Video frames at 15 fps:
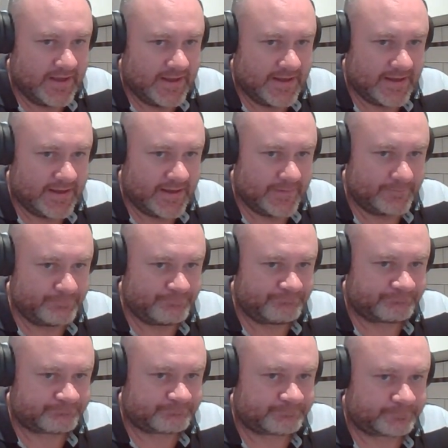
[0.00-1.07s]

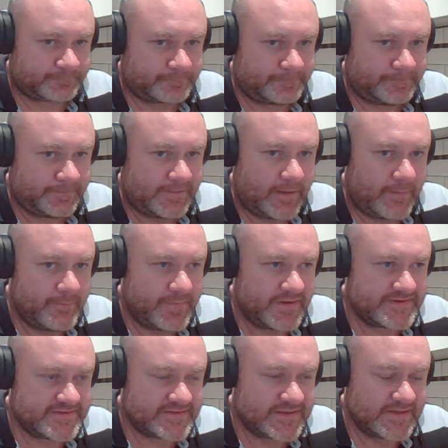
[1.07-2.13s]

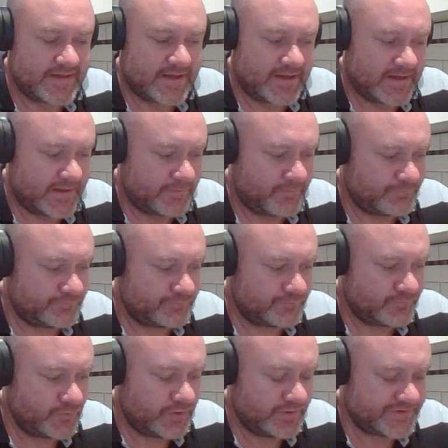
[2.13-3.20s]
But
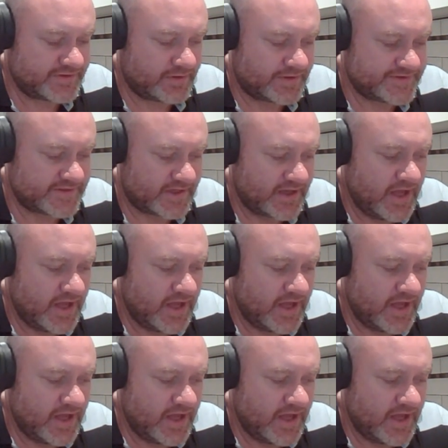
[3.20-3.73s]
what else can I say?